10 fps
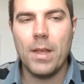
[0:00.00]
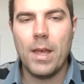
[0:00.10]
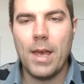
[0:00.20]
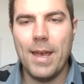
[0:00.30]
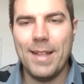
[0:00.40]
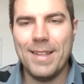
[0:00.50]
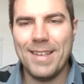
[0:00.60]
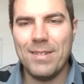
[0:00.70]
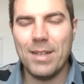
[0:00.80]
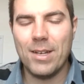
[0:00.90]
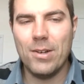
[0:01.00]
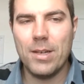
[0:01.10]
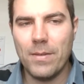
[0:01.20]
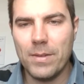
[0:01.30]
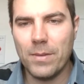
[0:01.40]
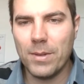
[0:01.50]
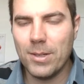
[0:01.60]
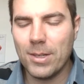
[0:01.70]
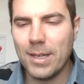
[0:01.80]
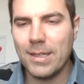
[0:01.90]
And I'm like, oh, you have a different
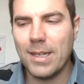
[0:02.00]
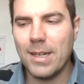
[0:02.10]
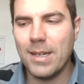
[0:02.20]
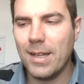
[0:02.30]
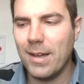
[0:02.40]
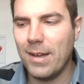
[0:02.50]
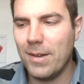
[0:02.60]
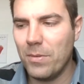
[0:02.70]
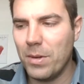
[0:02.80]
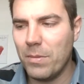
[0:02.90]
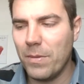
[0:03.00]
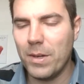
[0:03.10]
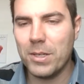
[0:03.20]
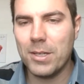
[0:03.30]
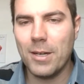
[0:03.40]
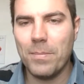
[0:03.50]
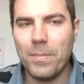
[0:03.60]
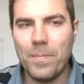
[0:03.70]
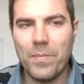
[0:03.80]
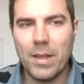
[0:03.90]
look. And then when we finished up,
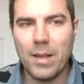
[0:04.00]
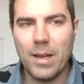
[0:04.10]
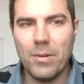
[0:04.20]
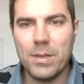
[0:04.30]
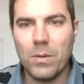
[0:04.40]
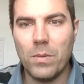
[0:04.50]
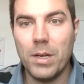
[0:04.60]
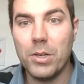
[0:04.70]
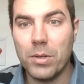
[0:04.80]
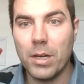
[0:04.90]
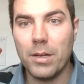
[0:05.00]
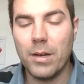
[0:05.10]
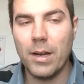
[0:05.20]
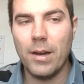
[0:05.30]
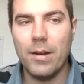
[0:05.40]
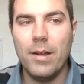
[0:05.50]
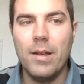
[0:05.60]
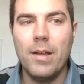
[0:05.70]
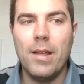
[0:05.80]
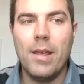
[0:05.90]
I was like, when did you cut your hair?
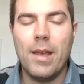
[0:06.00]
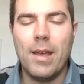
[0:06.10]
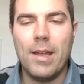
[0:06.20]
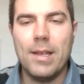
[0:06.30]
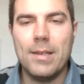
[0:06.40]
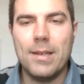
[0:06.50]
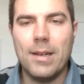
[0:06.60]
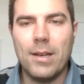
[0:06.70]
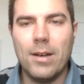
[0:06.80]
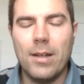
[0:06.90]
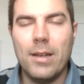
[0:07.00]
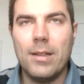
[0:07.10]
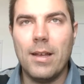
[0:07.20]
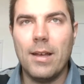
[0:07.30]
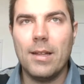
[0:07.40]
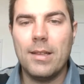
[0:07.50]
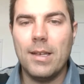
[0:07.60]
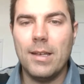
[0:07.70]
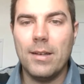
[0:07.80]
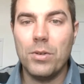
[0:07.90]
And he said, I cut it at
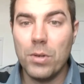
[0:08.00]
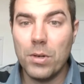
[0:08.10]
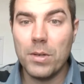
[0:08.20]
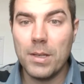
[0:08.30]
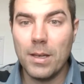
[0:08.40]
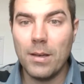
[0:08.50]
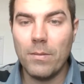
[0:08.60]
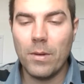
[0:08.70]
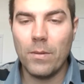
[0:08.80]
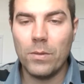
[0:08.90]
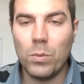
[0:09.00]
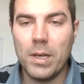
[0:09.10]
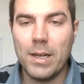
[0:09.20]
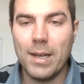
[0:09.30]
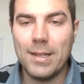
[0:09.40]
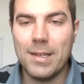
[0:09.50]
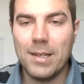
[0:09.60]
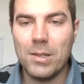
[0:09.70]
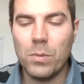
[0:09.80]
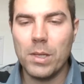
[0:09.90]
the New Year's Eve of
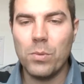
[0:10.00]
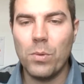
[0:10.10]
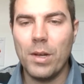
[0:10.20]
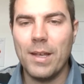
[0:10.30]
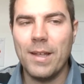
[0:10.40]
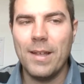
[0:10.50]
2019, 2020.